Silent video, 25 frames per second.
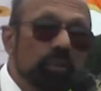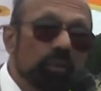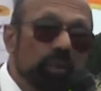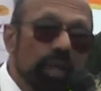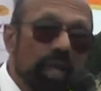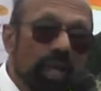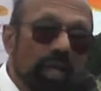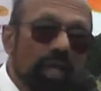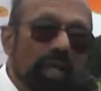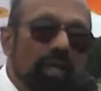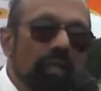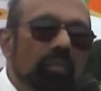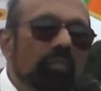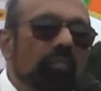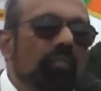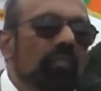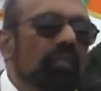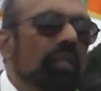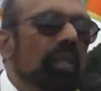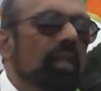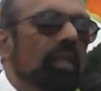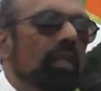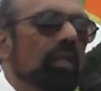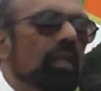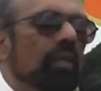
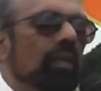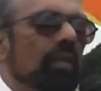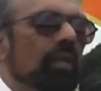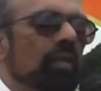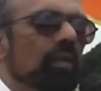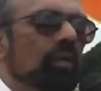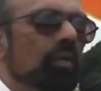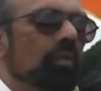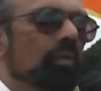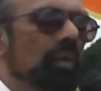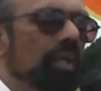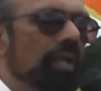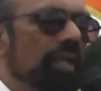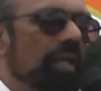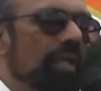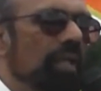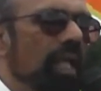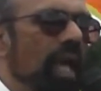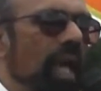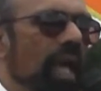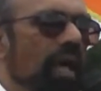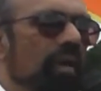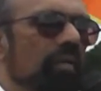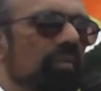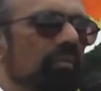UK, we didn't
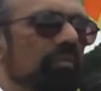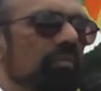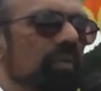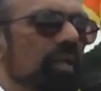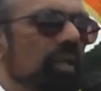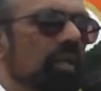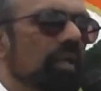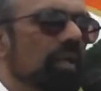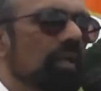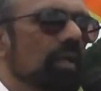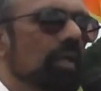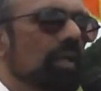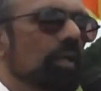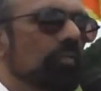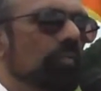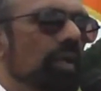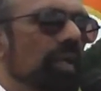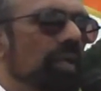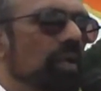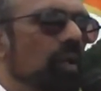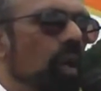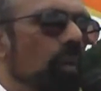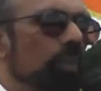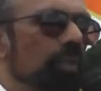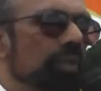have
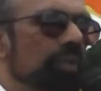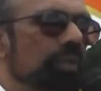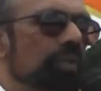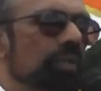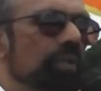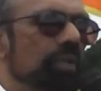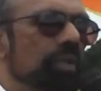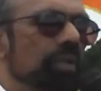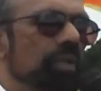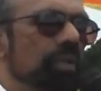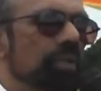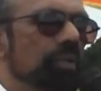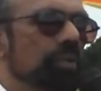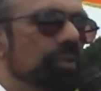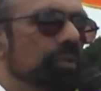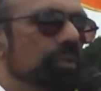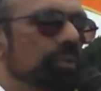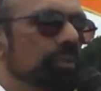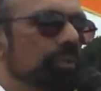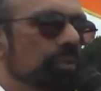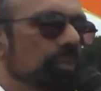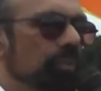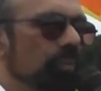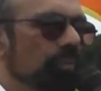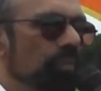many opportunities
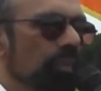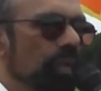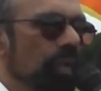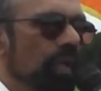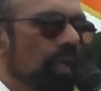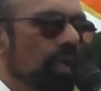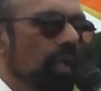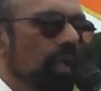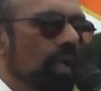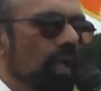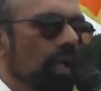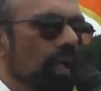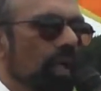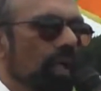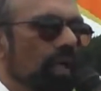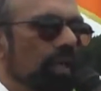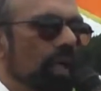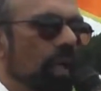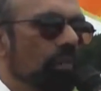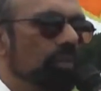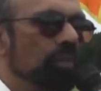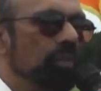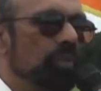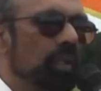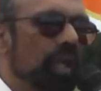to
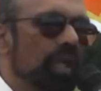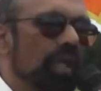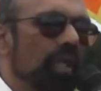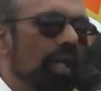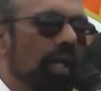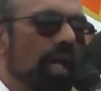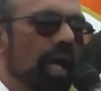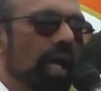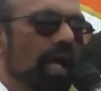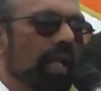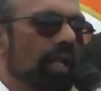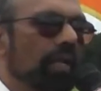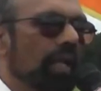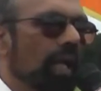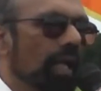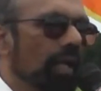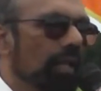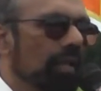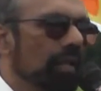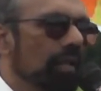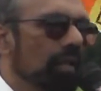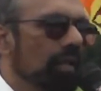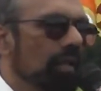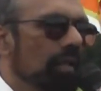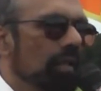come together
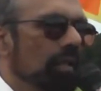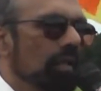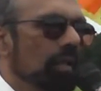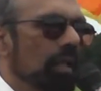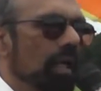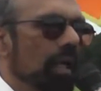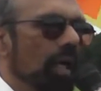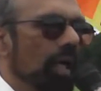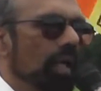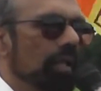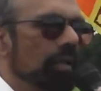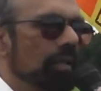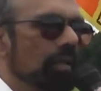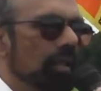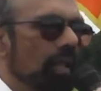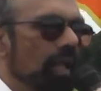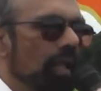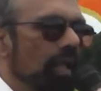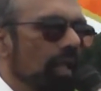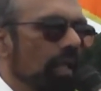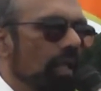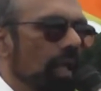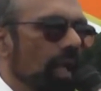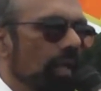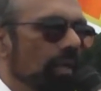
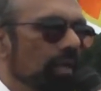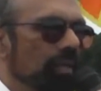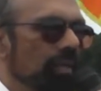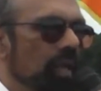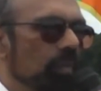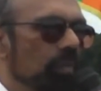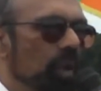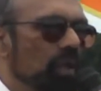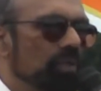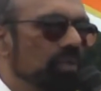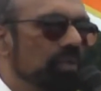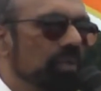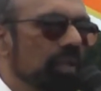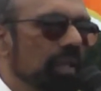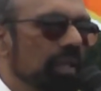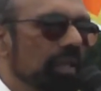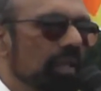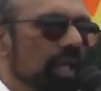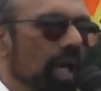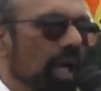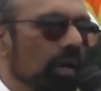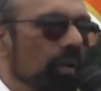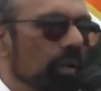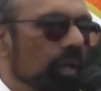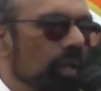and demonstrate
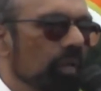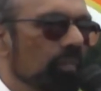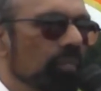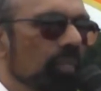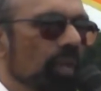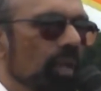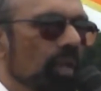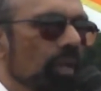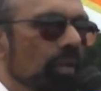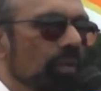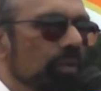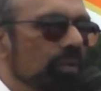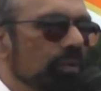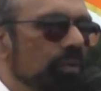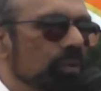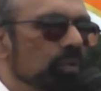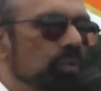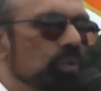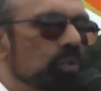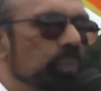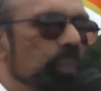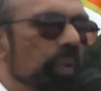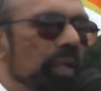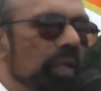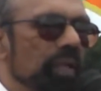our
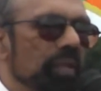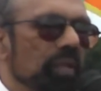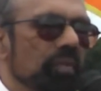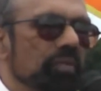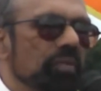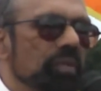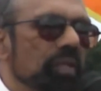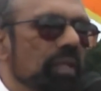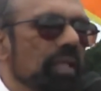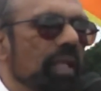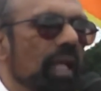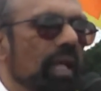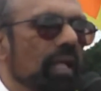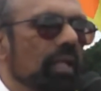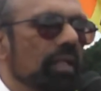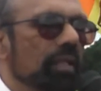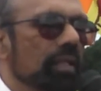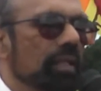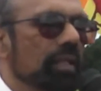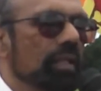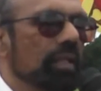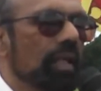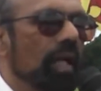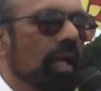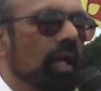true spirit of Sri
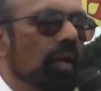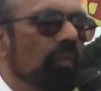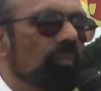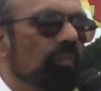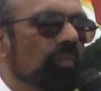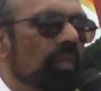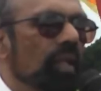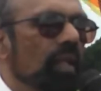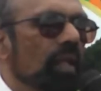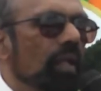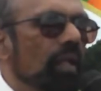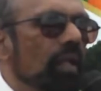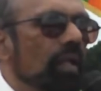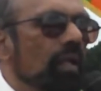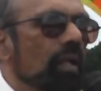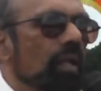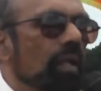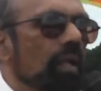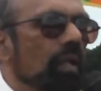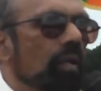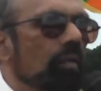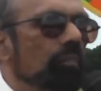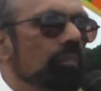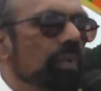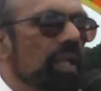Lankan
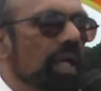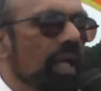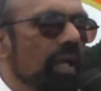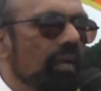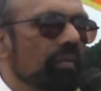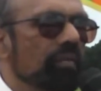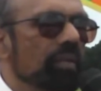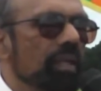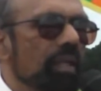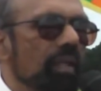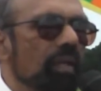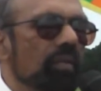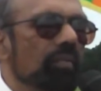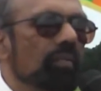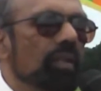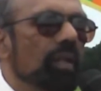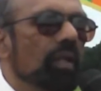behavior.